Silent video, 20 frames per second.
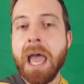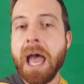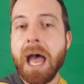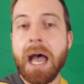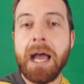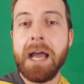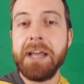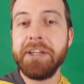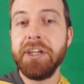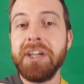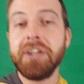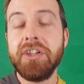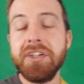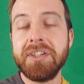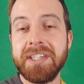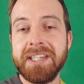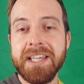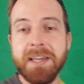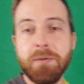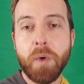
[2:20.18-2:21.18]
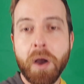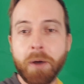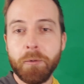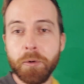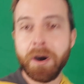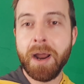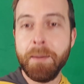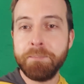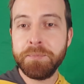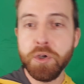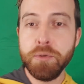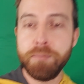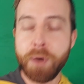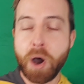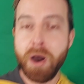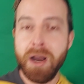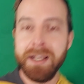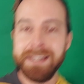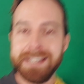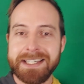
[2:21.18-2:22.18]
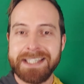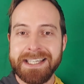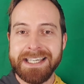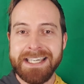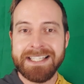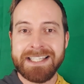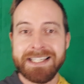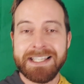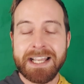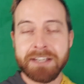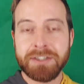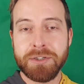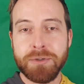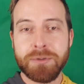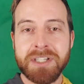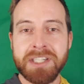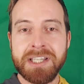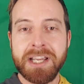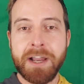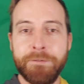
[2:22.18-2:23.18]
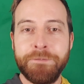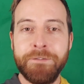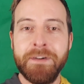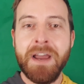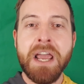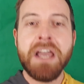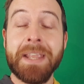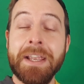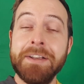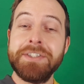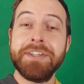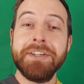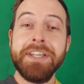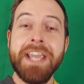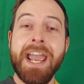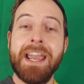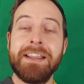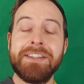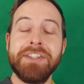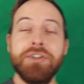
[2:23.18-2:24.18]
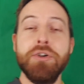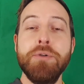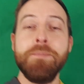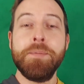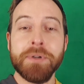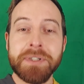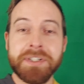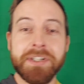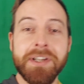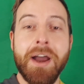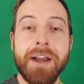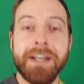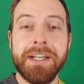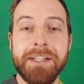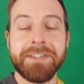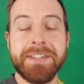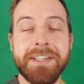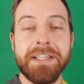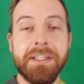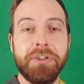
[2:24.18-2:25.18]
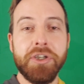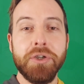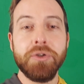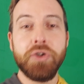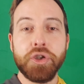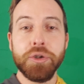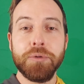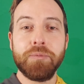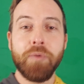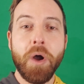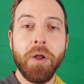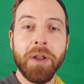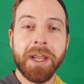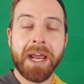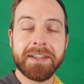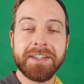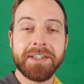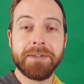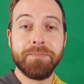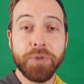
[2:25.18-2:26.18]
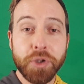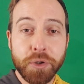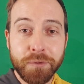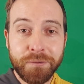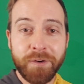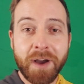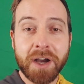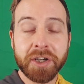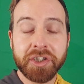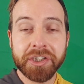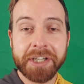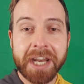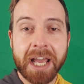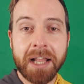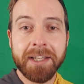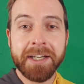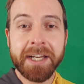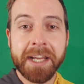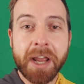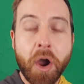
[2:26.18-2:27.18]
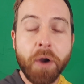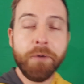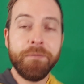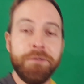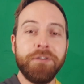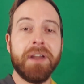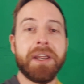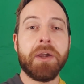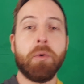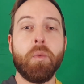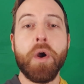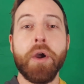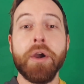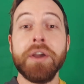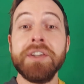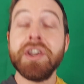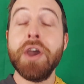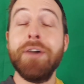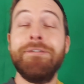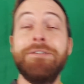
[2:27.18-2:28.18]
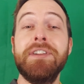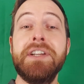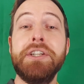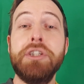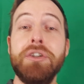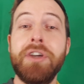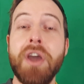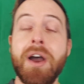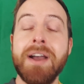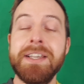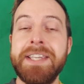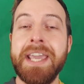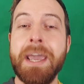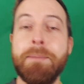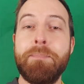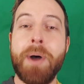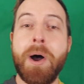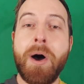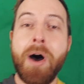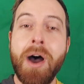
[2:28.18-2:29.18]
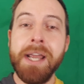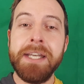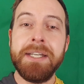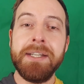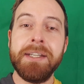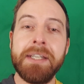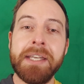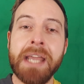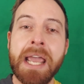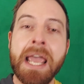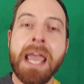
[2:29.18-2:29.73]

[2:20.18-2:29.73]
Uh, you can just see what we're up to behind the scenes and that sort of stuff. So yeah, it's super exciting to see YouTube roll out some new functionality. Hopefully it works, hopefully you guys get behind it.